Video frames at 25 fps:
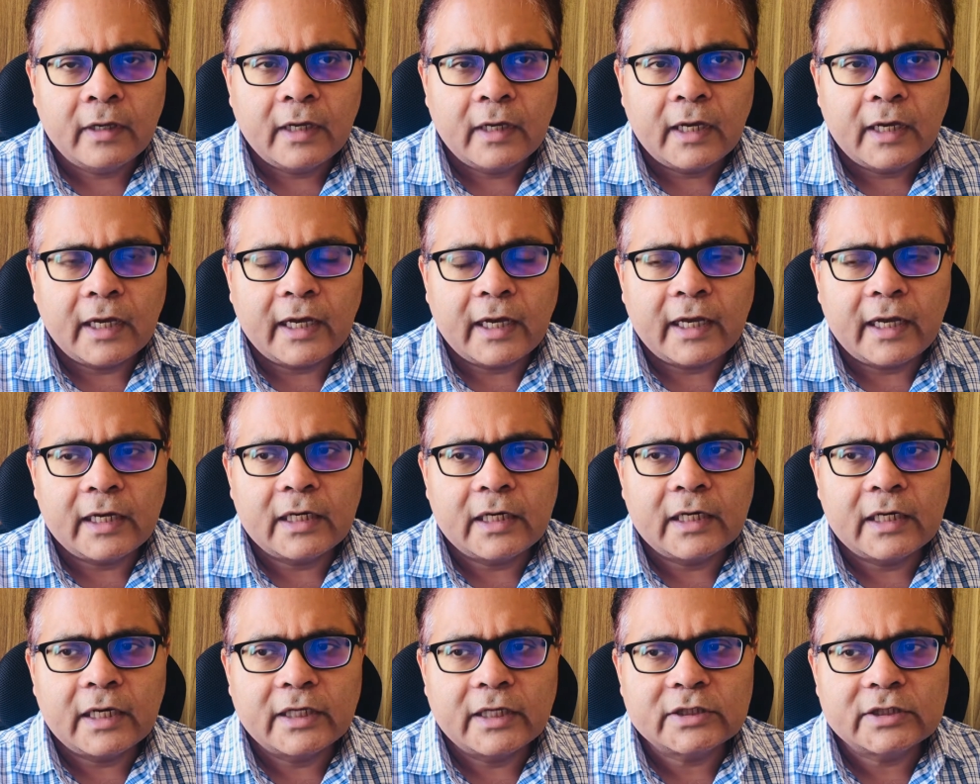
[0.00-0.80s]
And
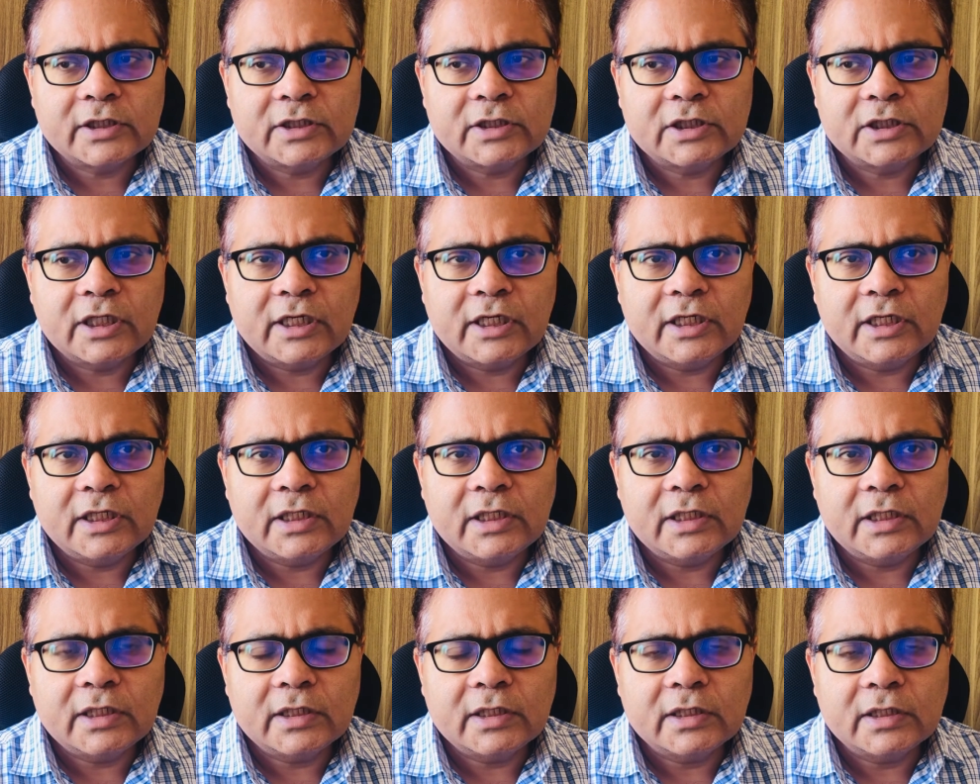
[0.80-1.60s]

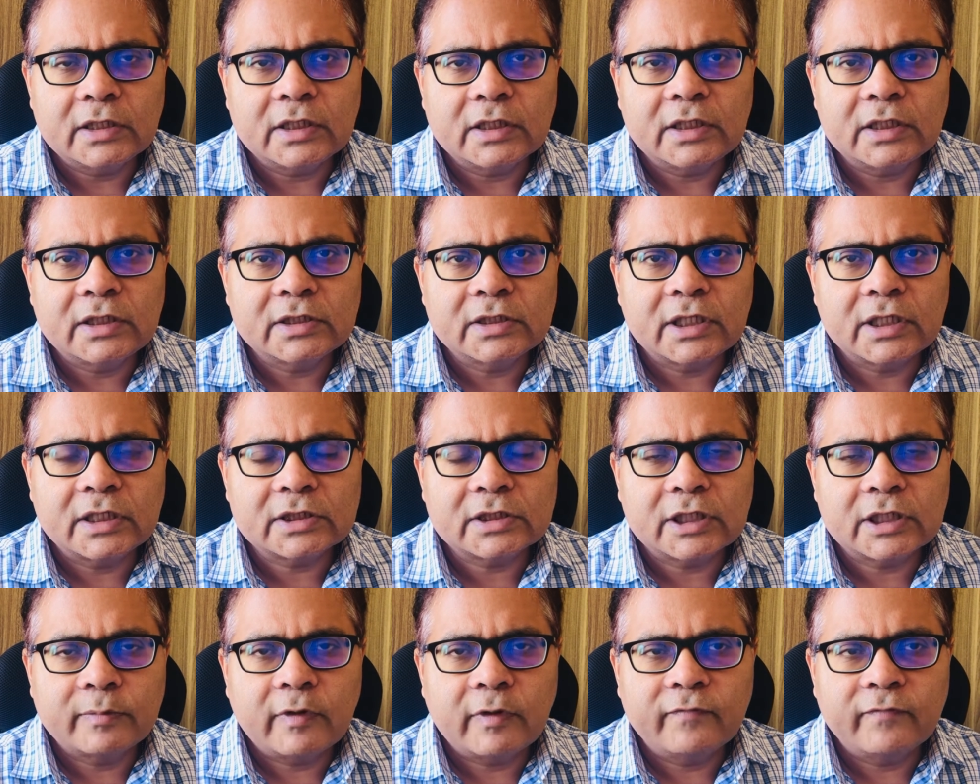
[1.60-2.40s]
essentially, these are
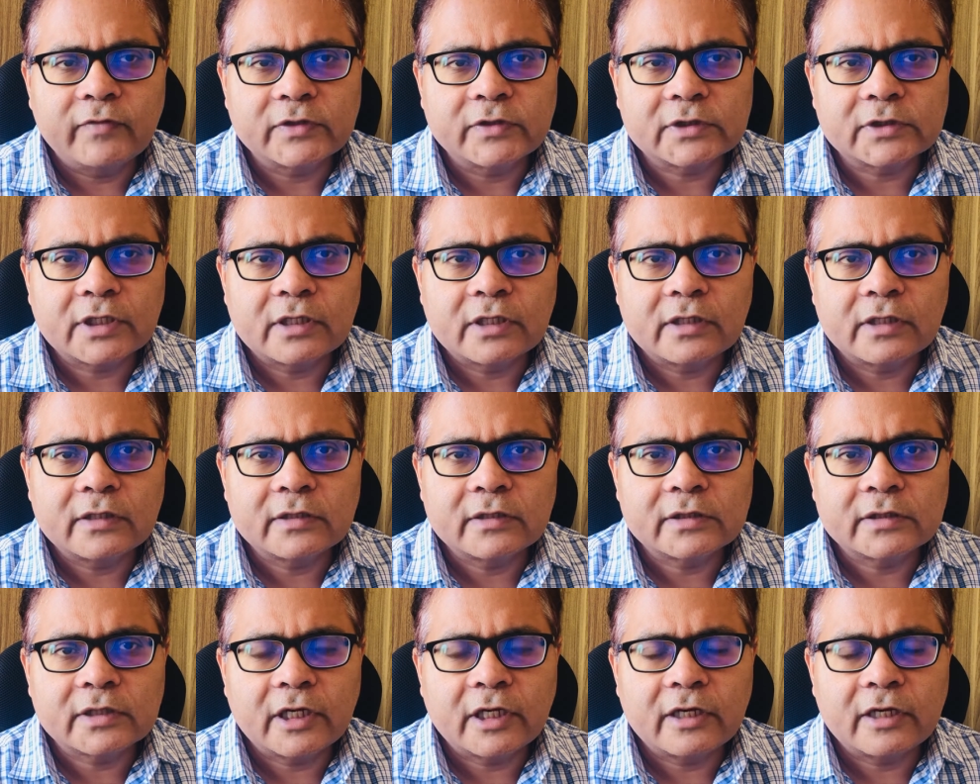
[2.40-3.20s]
some of the
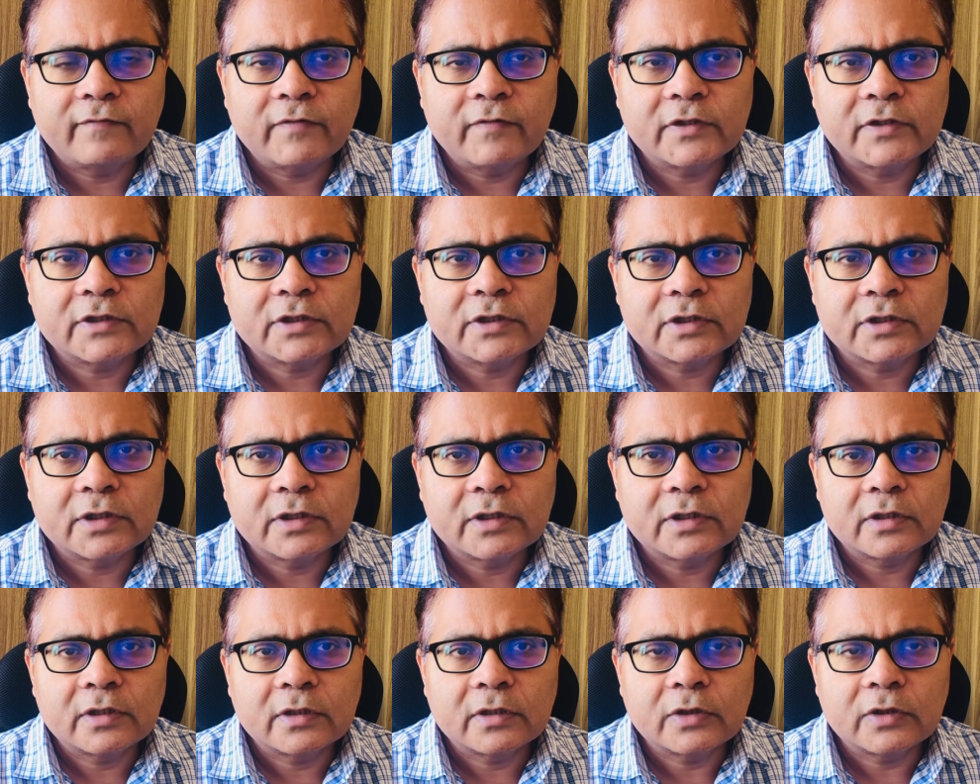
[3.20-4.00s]
skills at which
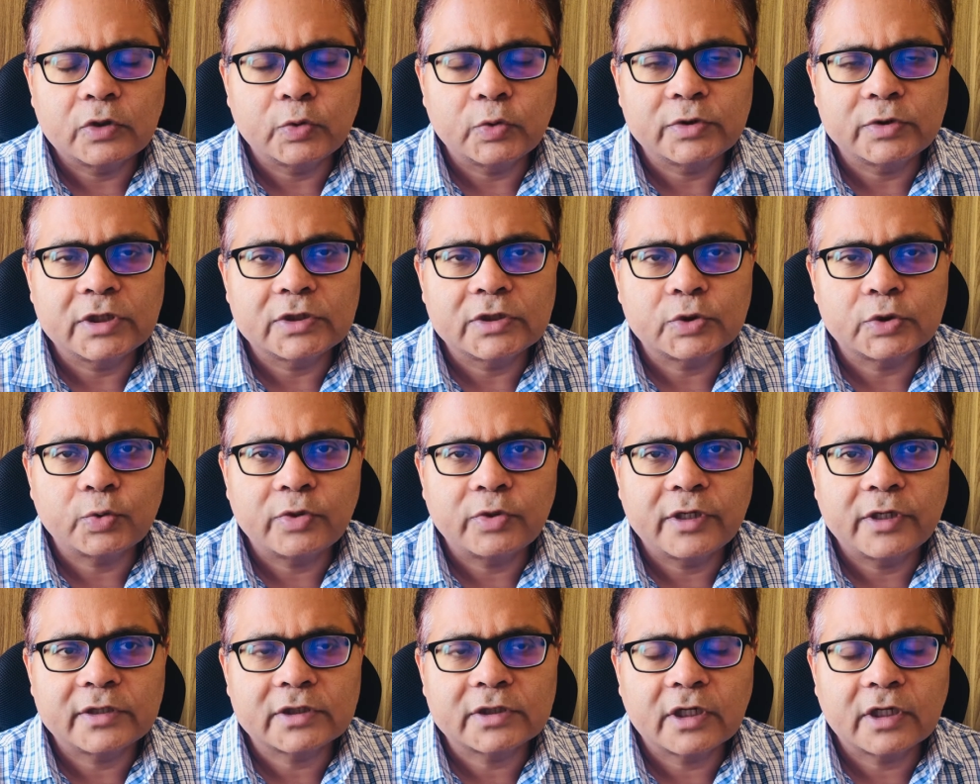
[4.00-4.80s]
UG
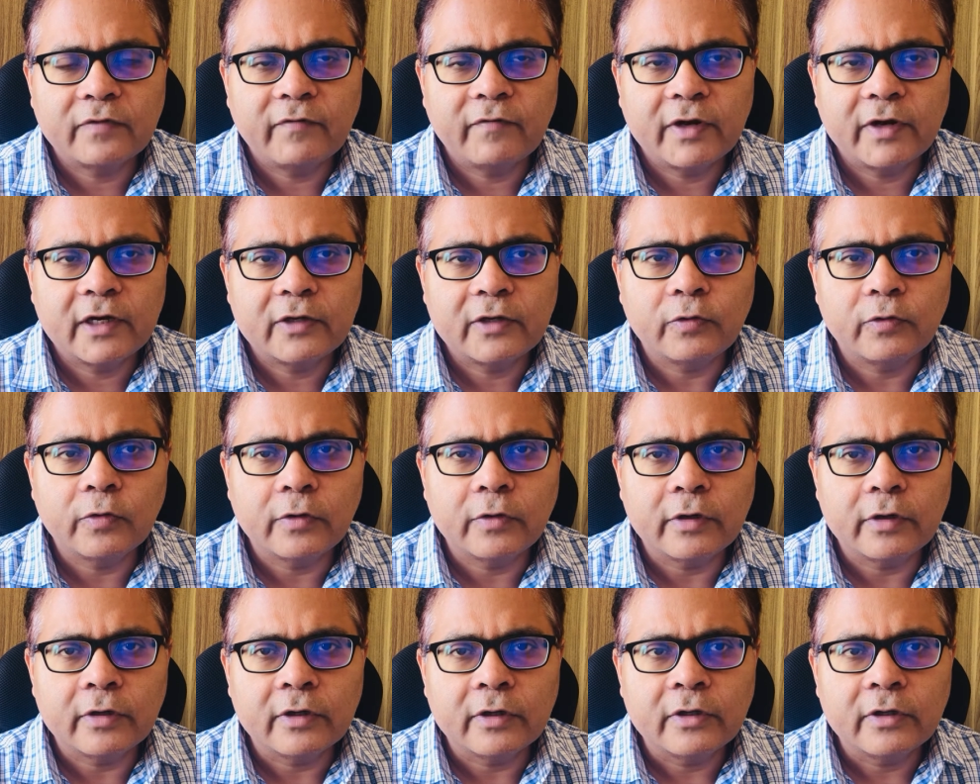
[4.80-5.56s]
students are very good.